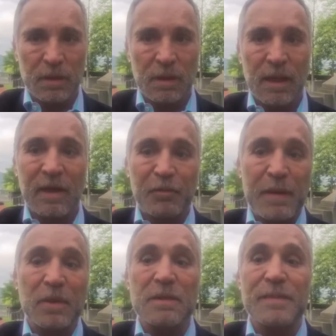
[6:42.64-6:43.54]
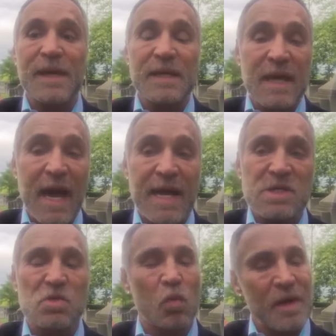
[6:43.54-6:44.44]
And if people can be
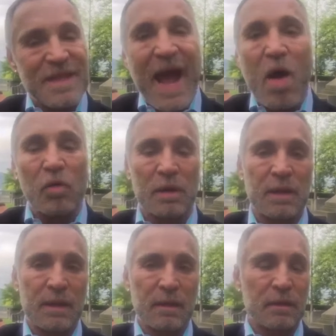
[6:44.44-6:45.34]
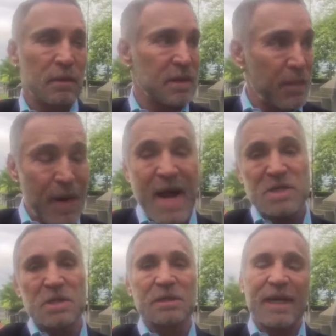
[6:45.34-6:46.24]
engaged without their
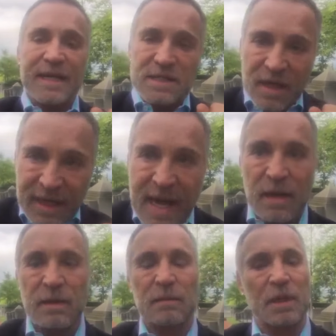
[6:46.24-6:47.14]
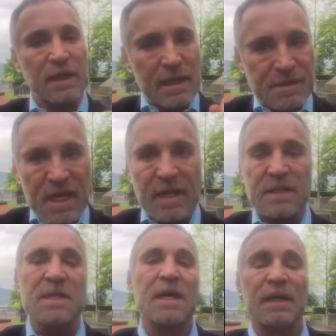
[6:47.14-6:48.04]
passion, it's, again, I'm going to keep saying
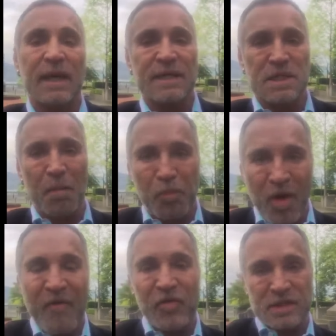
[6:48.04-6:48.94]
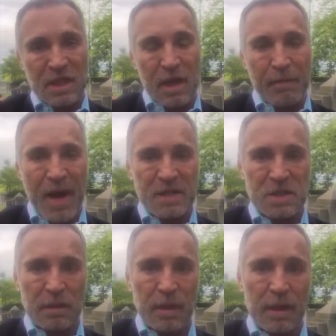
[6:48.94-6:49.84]
this, it's the preference that they're
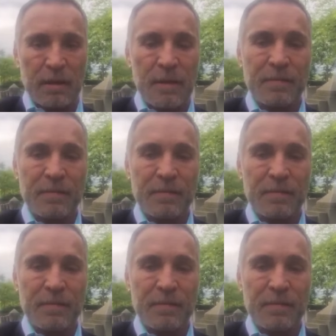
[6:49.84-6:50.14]
passionate about it.